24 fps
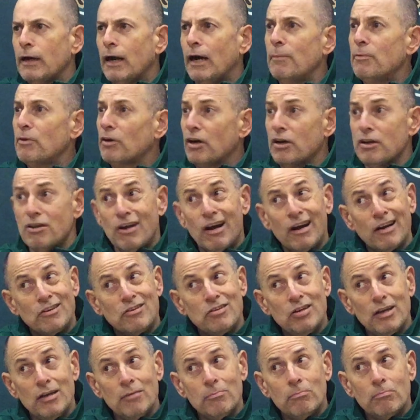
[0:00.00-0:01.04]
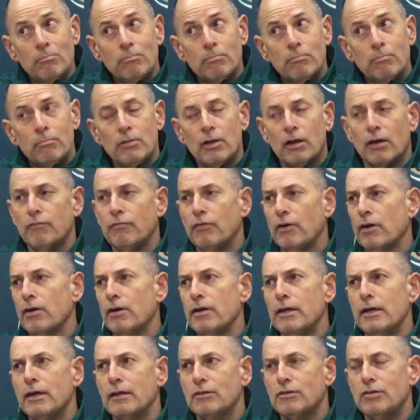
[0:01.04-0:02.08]
They're a young team. They're a very
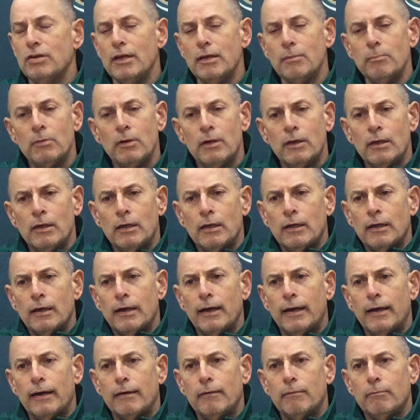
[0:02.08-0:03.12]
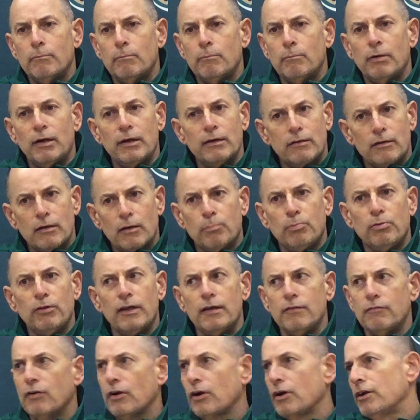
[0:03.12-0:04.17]
young team, but they're
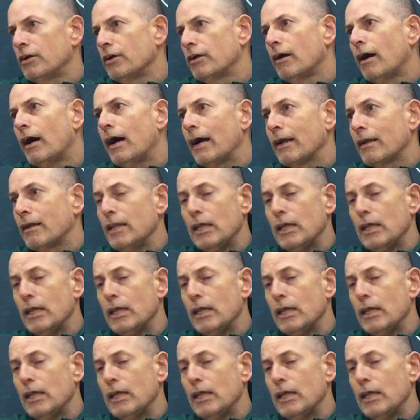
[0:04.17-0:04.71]
playing very good hockey.